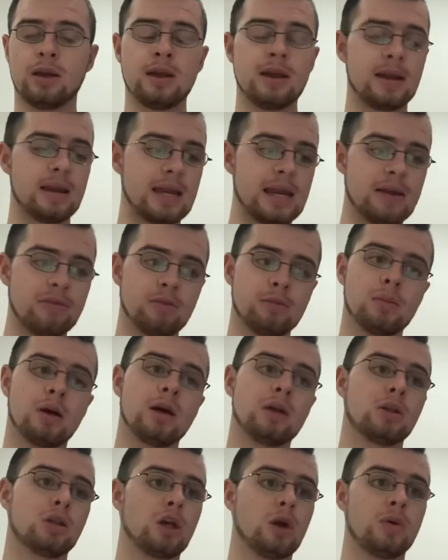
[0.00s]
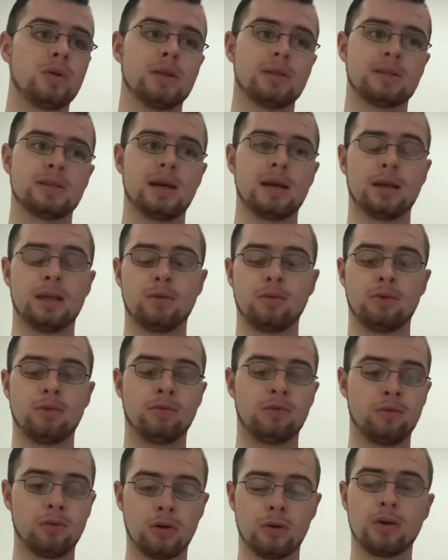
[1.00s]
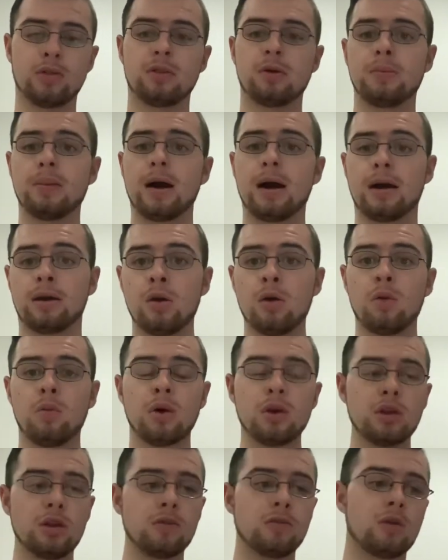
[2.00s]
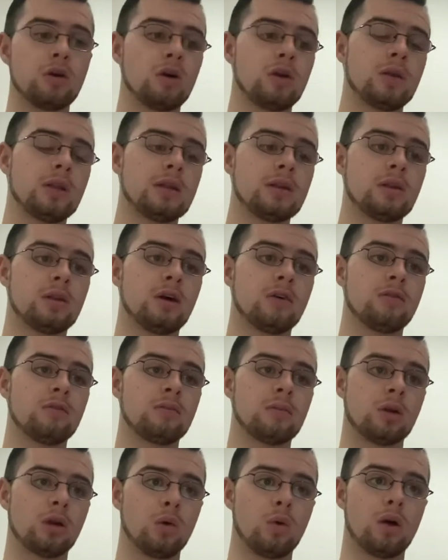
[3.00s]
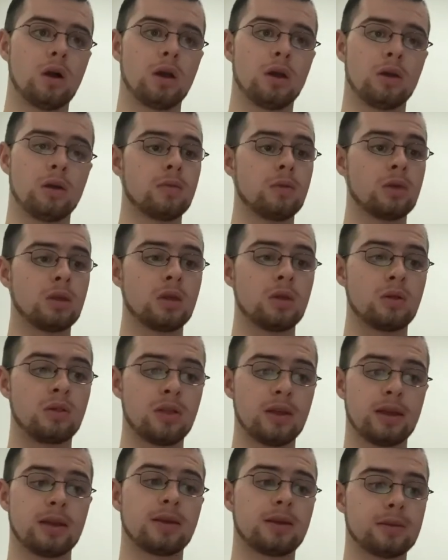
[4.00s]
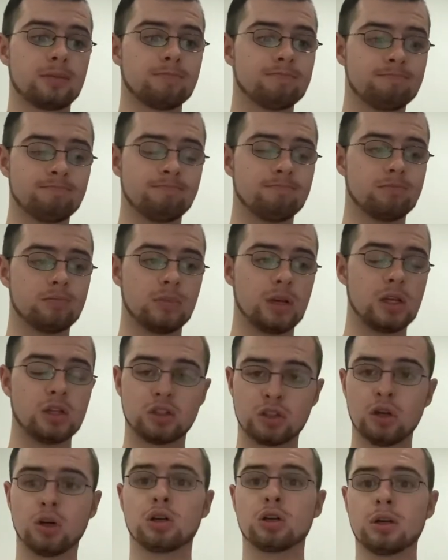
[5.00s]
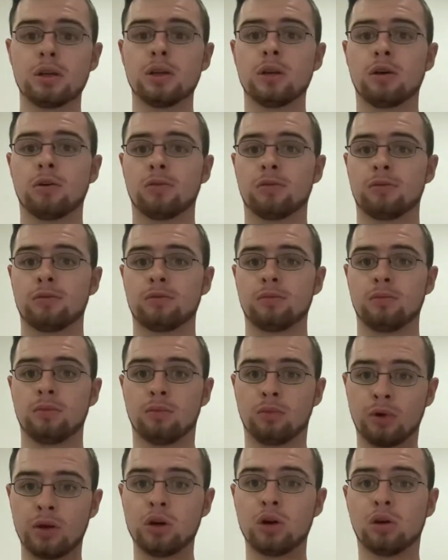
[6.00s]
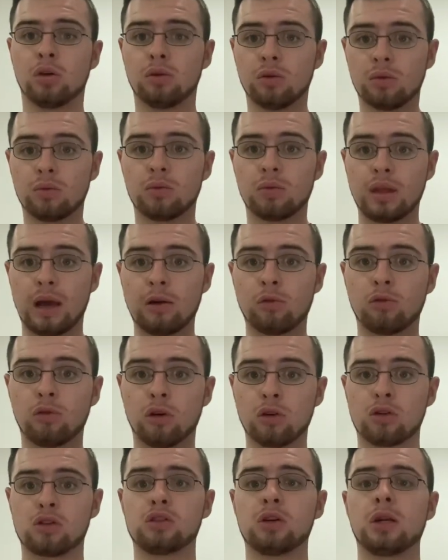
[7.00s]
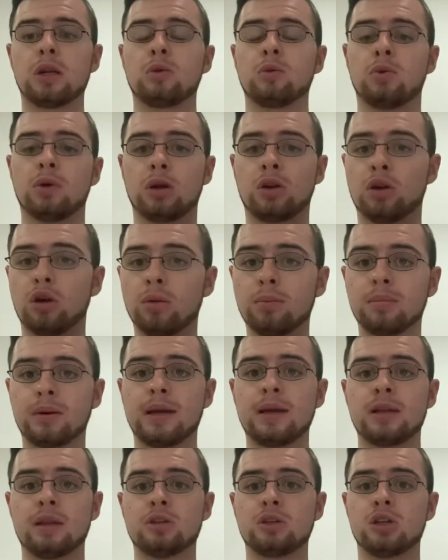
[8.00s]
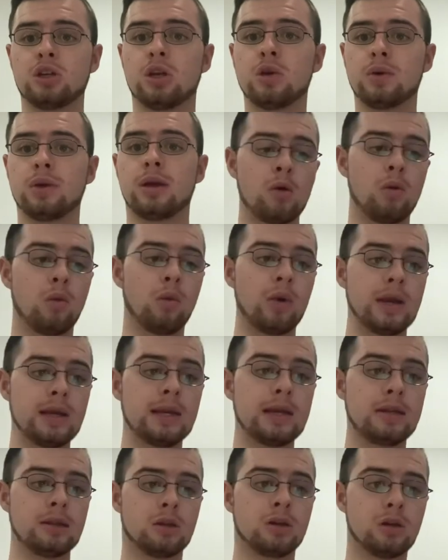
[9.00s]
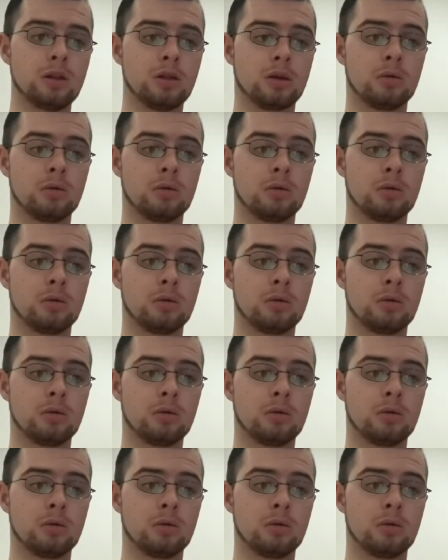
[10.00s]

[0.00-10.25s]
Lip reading: Never mind going attacking with 4 at the back. When you've got Lindelof and Maguire, you think it's not good enough. We're not that rock solid. We are not playing as a unit. We need another